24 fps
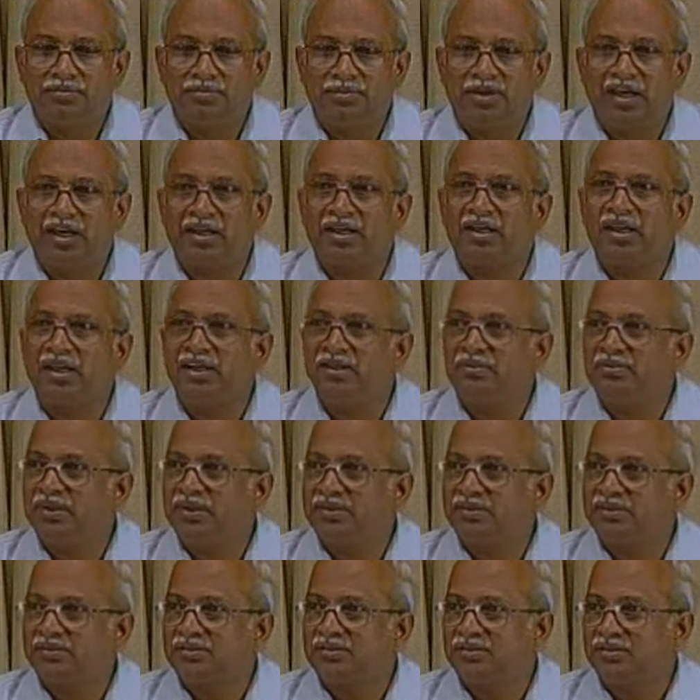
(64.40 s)
alignment,
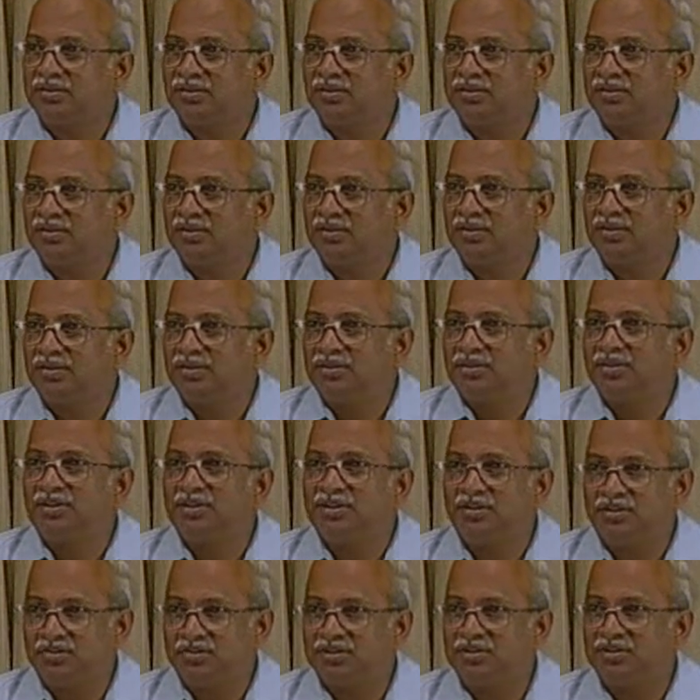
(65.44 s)

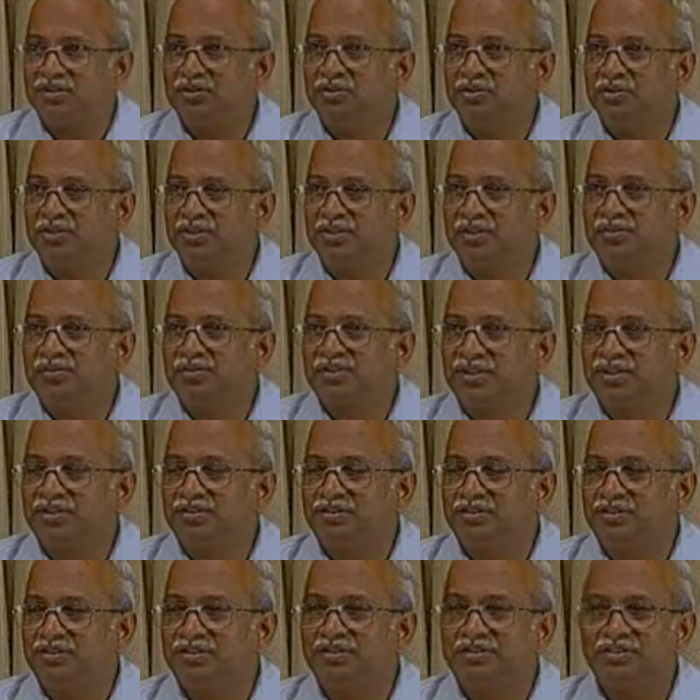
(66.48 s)
continuity of
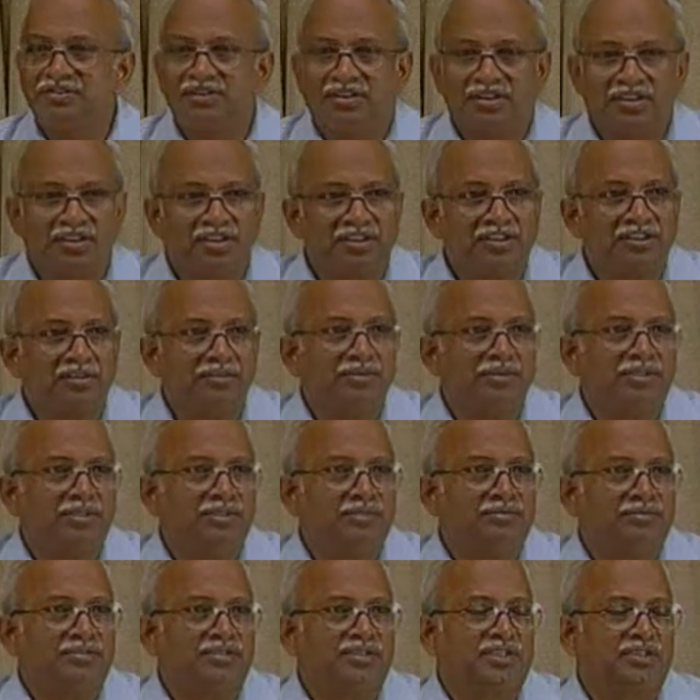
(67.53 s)
structures, connectivity of
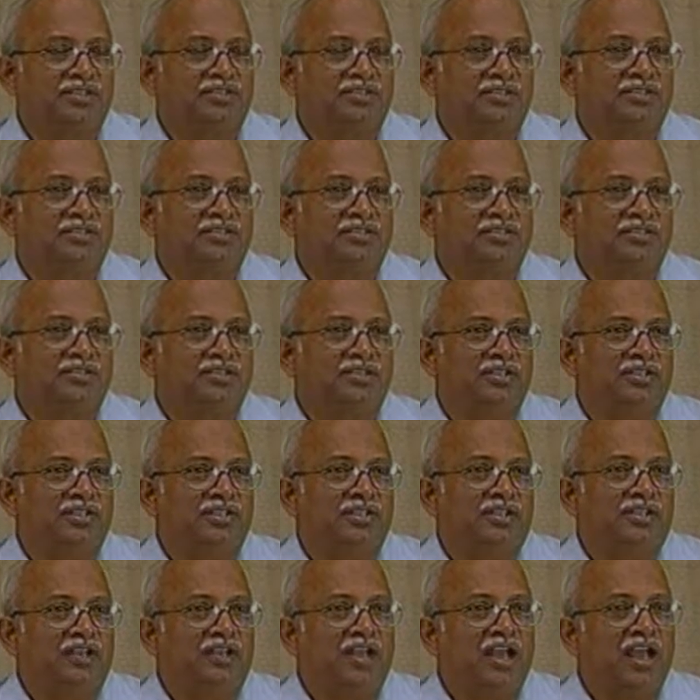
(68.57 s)
structures,
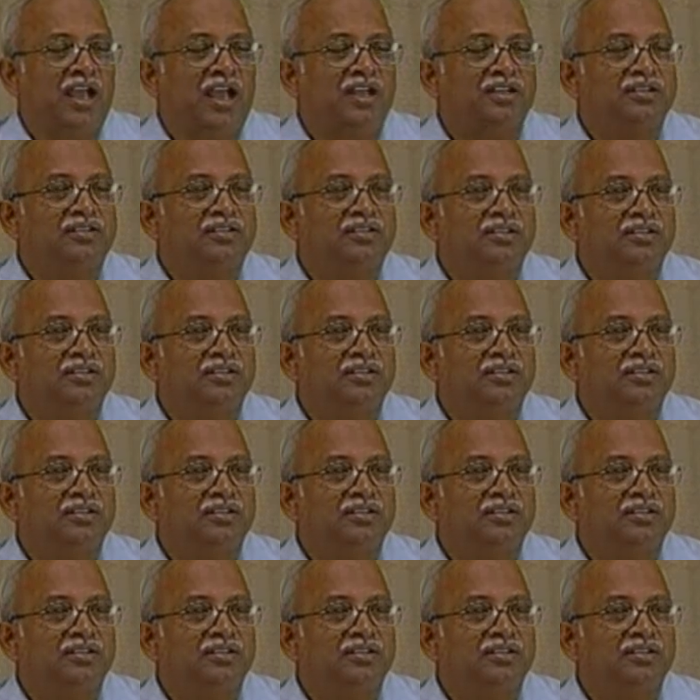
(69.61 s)
and